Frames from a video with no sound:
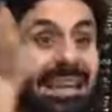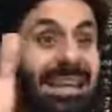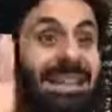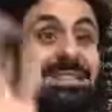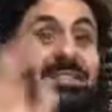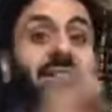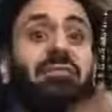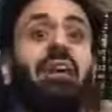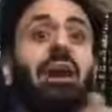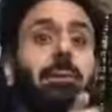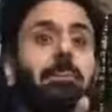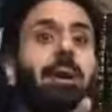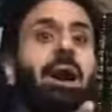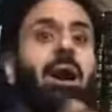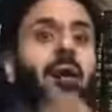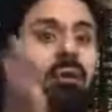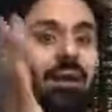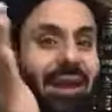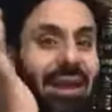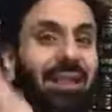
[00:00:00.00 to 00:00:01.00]
his divine
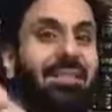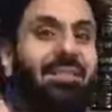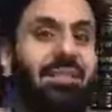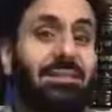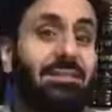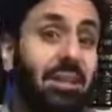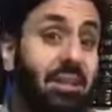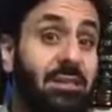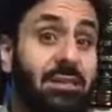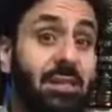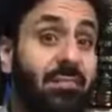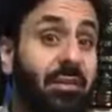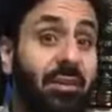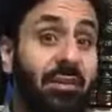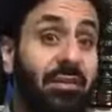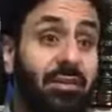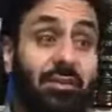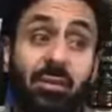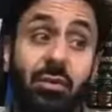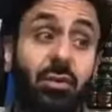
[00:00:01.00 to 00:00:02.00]
power in the scientific
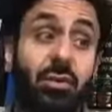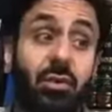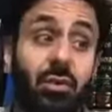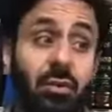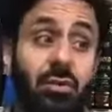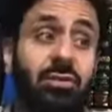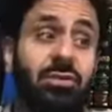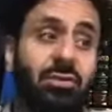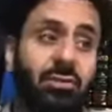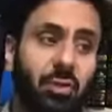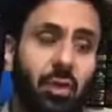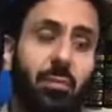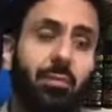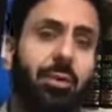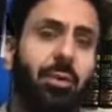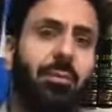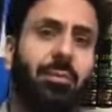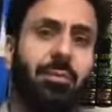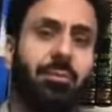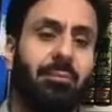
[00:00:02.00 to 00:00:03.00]
theory or conclusion. Not a
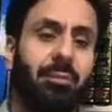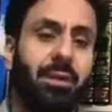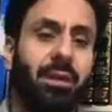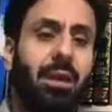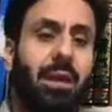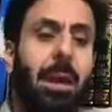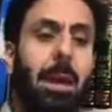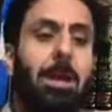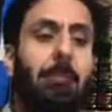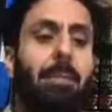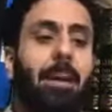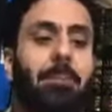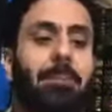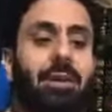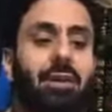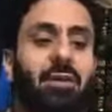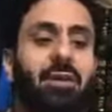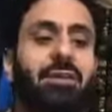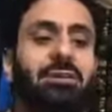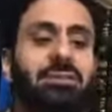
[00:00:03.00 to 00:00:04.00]
problem. But
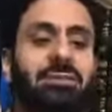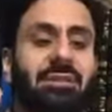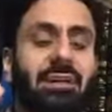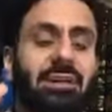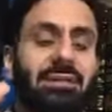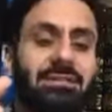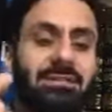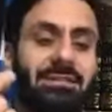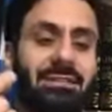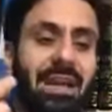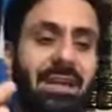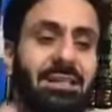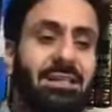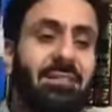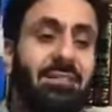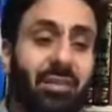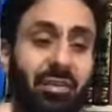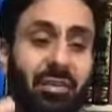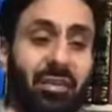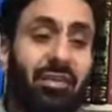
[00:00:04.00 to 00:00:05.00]
because
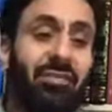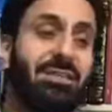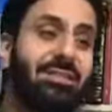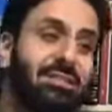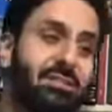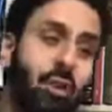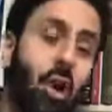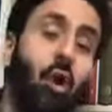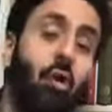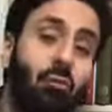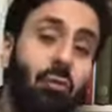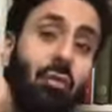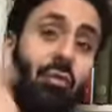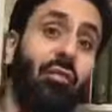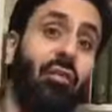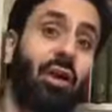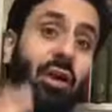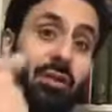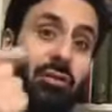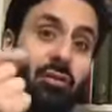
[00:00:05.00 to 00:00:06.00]
scientific theories don't
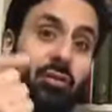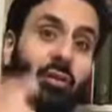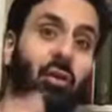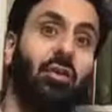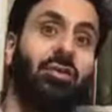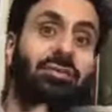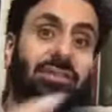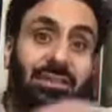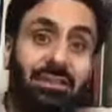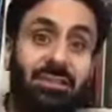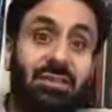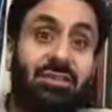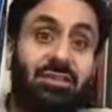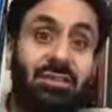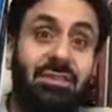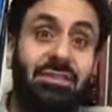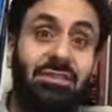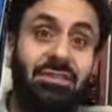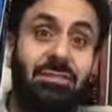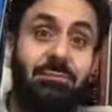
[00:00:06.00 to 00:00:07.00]
refer to God's
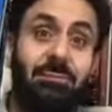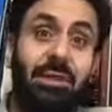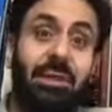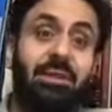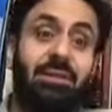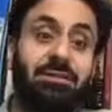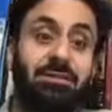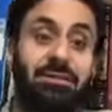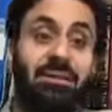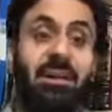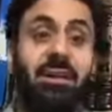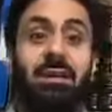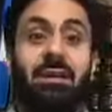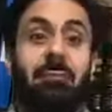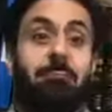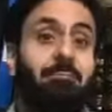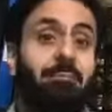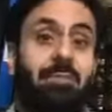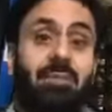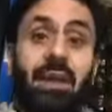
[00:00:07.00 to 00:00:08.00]
existence because
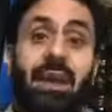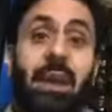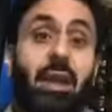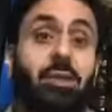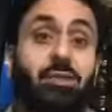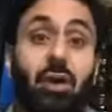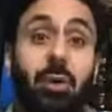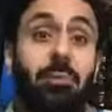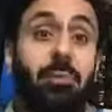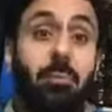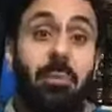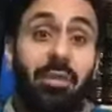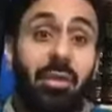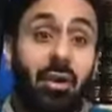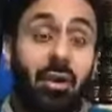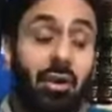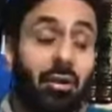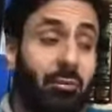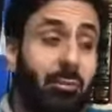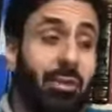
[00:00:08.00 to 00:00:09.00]
they adopt
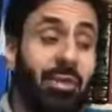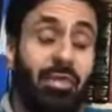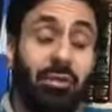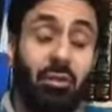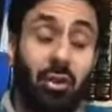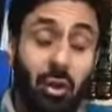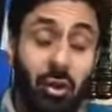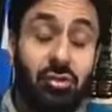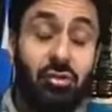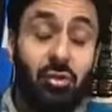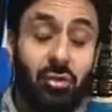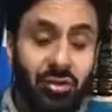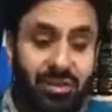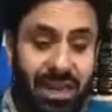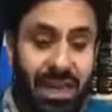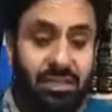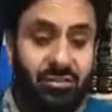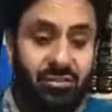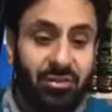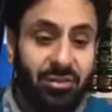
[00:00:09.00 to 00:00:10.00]
methodological
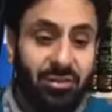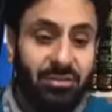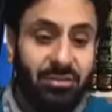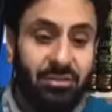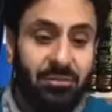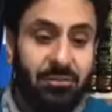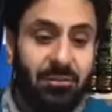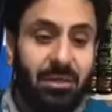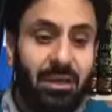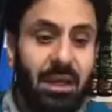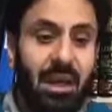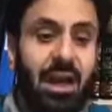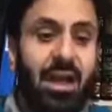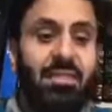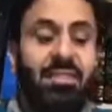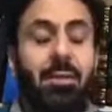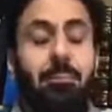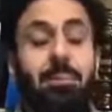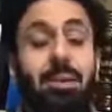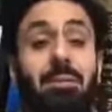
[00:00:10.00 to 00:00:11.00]
naturalism,
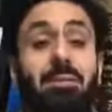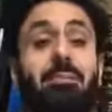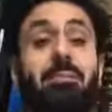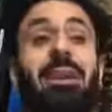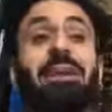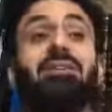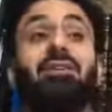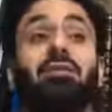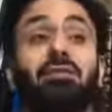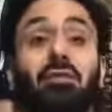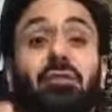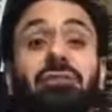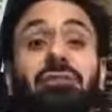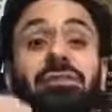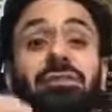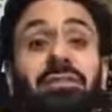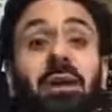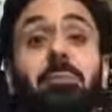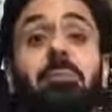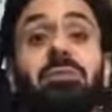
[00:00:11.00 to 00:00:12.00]
then people make the false
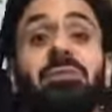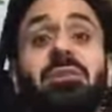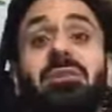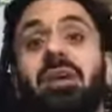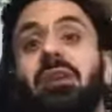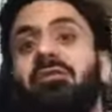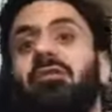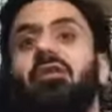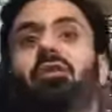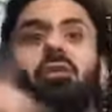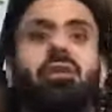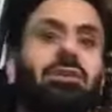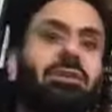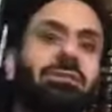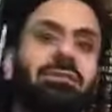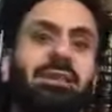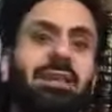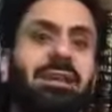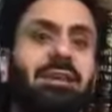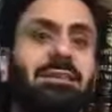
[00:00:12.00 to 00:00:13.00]
assumption, therefore God
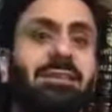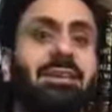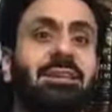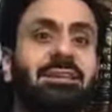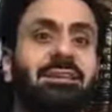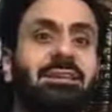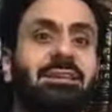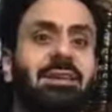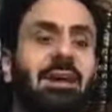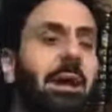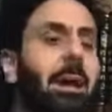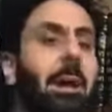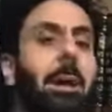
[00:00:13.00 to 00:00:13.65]
doesn't exist.